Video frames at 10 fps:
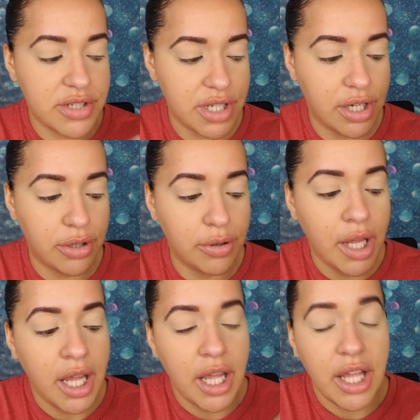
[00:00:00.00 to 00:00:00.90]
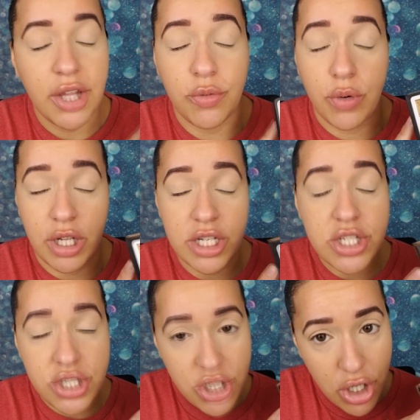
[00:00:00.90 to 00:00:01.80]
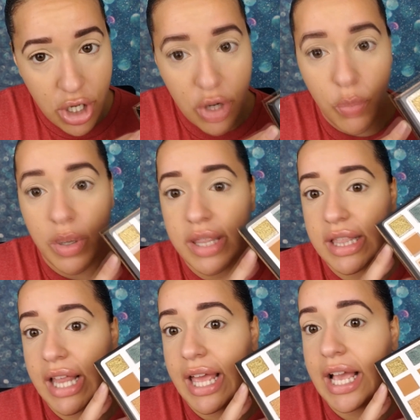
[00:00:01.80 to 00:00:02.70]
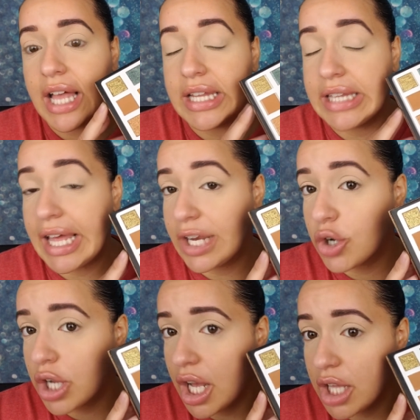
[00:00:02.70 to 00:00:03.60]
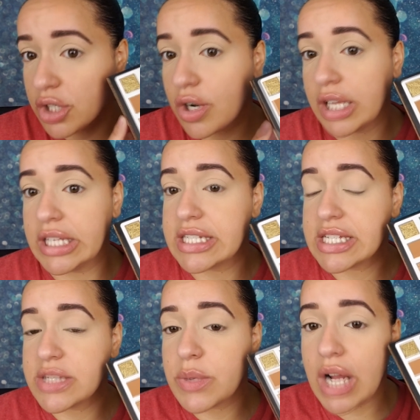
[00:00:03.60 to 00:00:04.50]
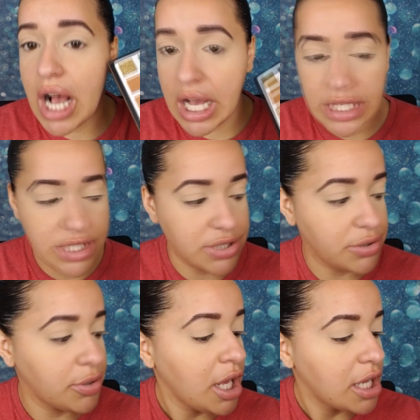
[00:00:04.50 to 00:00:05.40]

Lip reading: So you want to start with like a lighter color, at least it's what I do.